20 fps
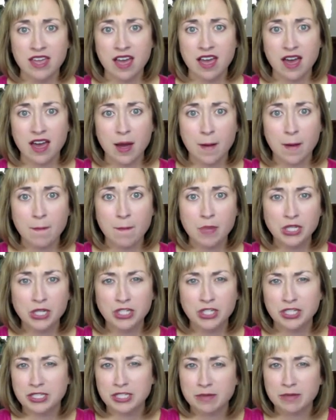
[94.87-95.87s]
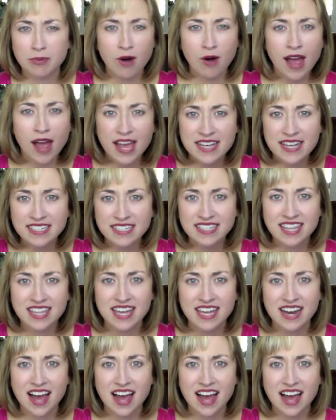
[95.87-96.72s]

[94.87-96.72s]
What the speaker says: but just surprised that